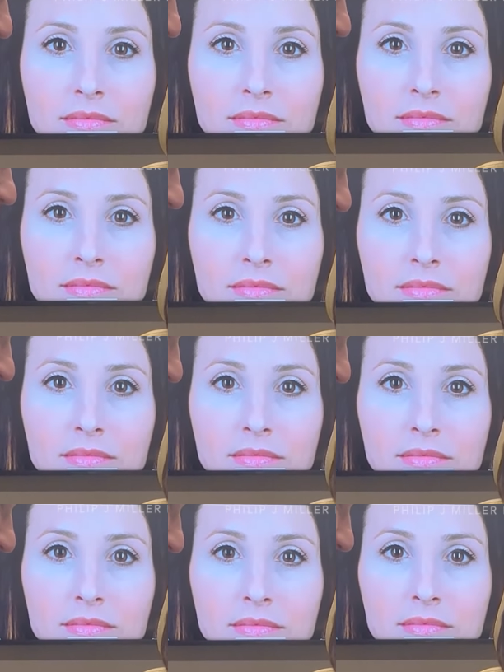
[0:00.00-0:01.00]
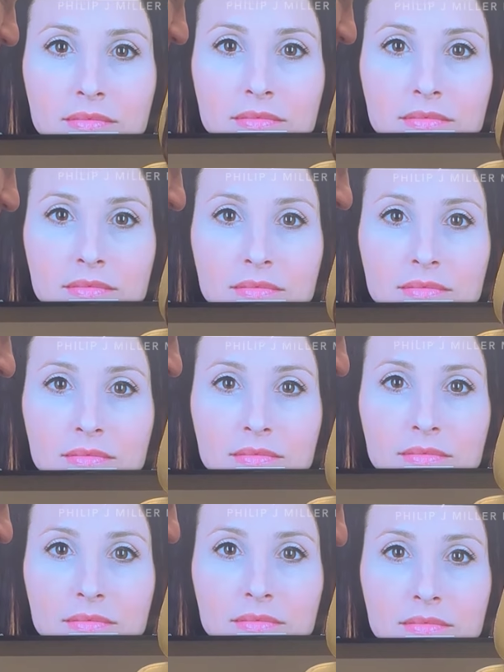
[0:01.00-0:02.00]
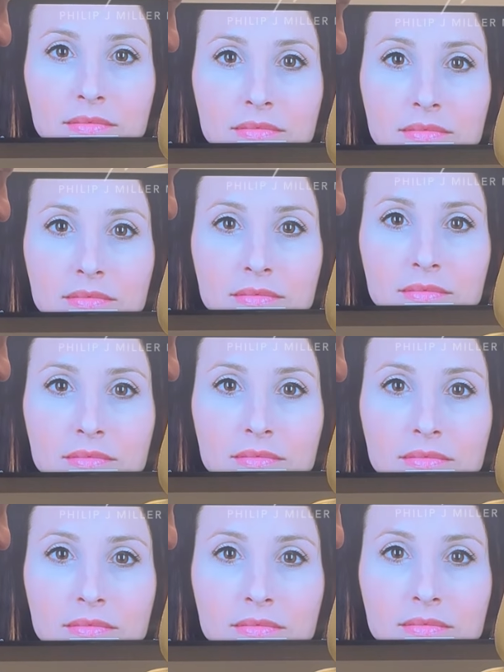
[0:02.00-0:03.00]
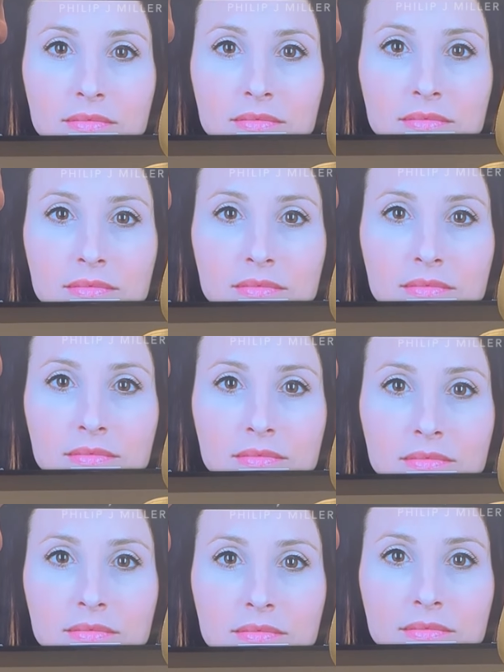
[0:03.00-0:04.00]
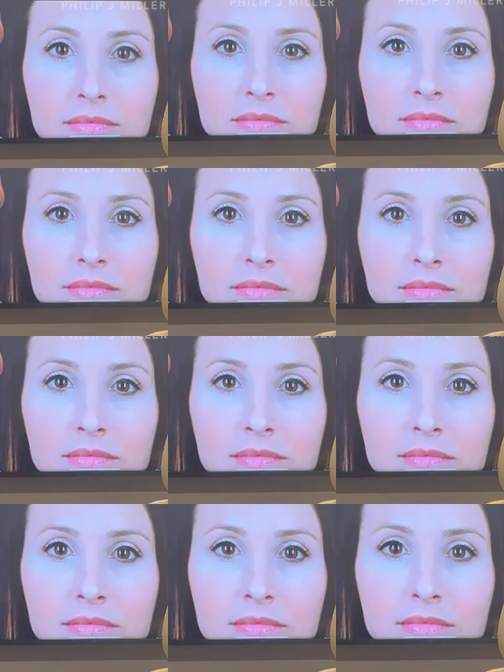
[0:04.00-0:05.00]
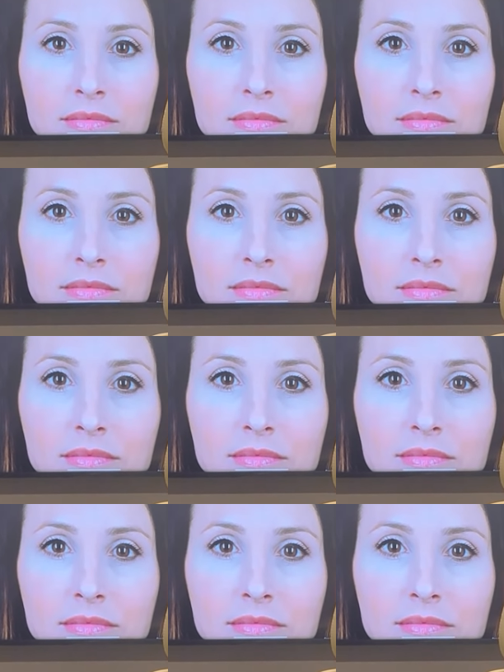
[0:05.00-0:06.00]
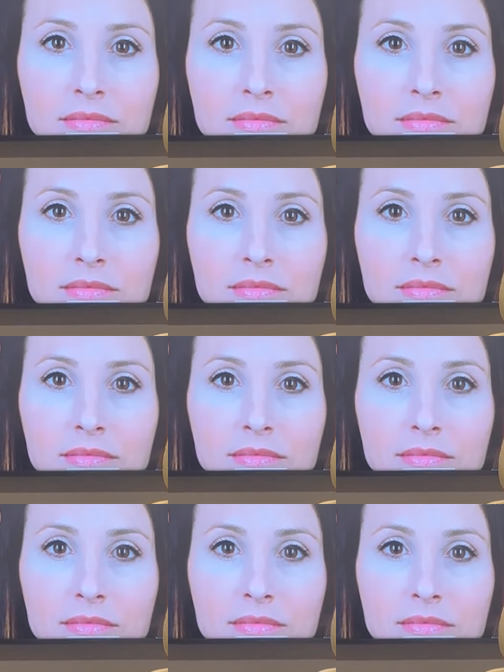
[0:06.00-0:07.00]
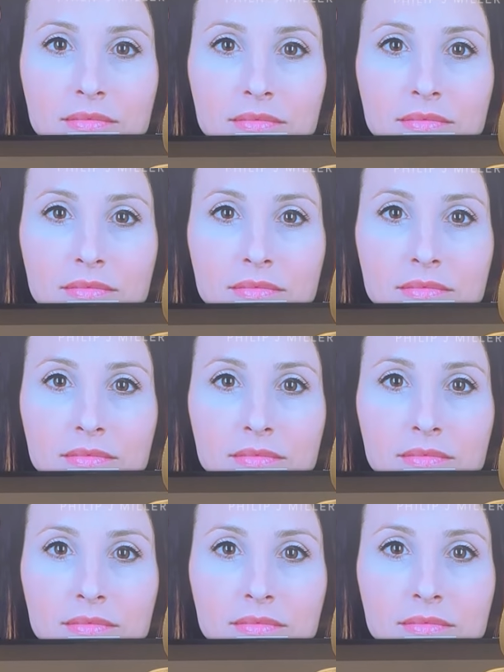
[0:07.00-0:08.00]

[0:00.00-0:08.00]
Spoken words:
(not speaking)